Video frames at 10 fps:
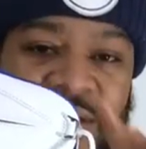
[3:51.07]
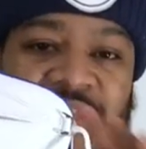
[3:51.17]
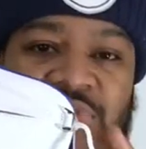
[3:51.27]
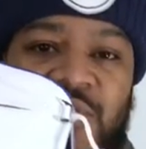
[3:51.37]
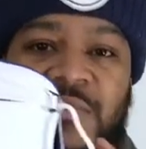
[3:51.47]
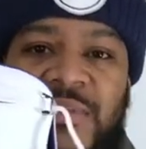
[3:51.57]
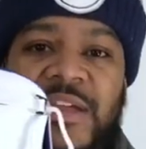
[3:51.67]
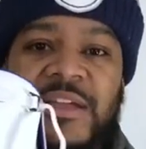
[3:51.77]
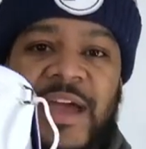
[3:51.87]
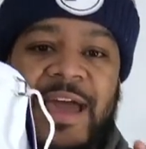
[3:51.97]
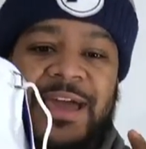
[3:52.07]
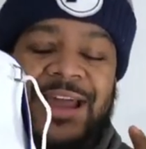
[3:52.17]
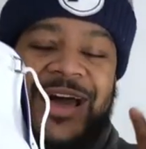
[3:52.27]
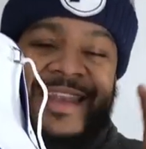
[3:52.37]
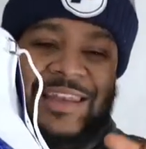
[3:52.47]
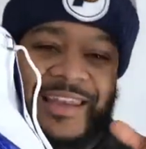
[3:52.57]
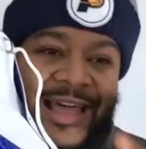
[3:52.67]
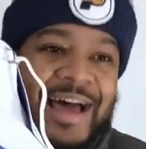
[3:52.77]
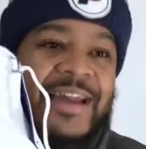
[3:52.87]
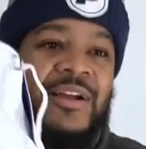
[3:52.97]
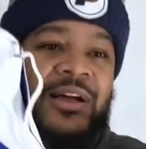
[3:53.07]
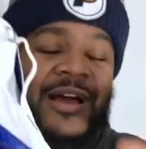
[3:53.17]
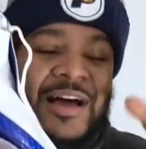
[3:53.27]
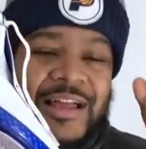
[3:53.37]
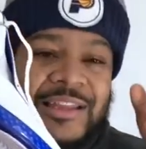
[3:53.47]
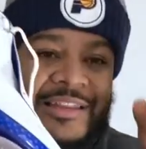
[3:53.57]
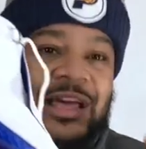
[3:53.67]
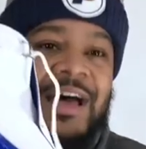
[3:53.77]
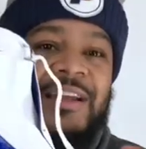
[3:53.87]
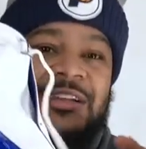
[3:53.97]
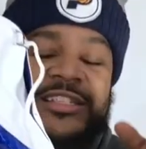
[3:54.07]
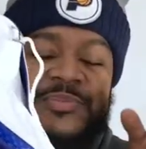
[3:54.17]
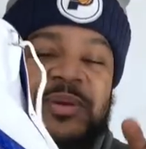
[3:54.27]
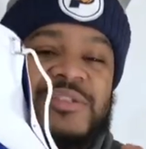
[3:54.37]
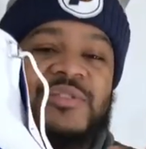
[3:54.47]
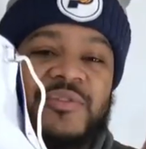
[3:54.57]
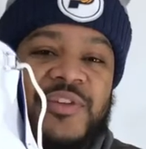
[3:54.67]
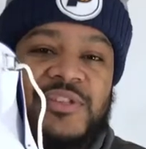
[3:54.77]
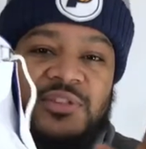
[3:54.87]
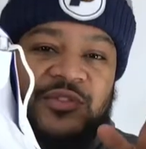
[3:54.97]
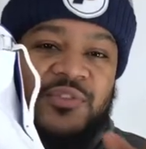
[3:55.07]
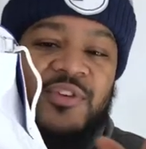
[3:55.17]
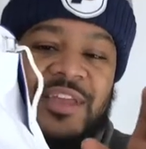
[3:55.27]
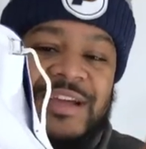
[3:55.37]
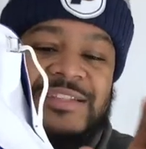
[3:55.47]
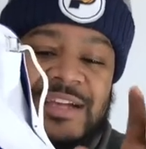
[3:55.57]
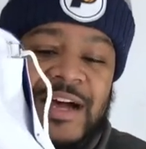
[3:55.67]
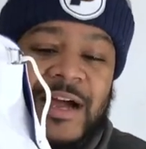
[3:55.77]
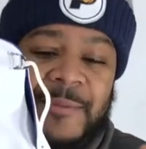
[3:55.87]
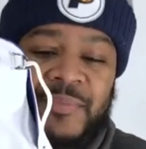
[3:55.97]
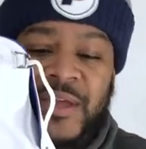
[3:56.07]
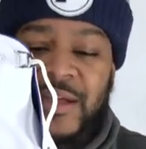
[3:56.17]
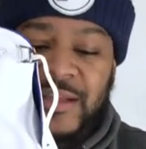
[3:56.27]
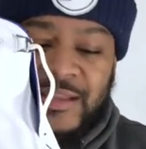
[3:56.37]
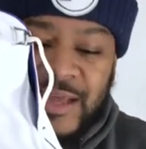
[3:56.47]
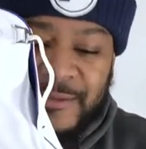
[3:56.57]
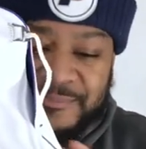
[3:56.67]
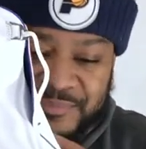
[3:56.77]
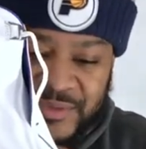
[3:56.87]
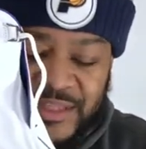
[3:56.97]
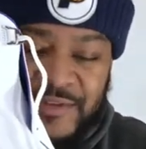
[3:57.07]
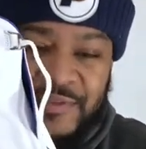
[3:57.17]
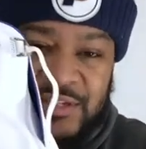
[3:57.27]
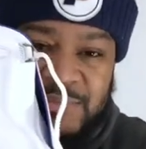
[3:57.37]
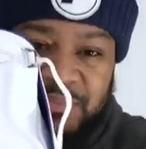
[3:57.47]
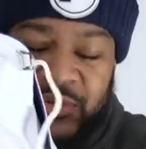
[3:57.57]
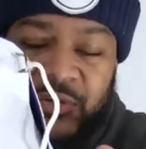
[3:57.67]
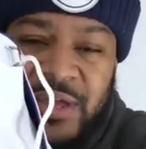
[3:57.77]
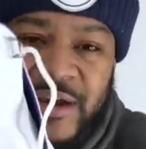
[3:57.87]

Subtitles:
this shoe to me had a lot of special features for that time. Like, even this blue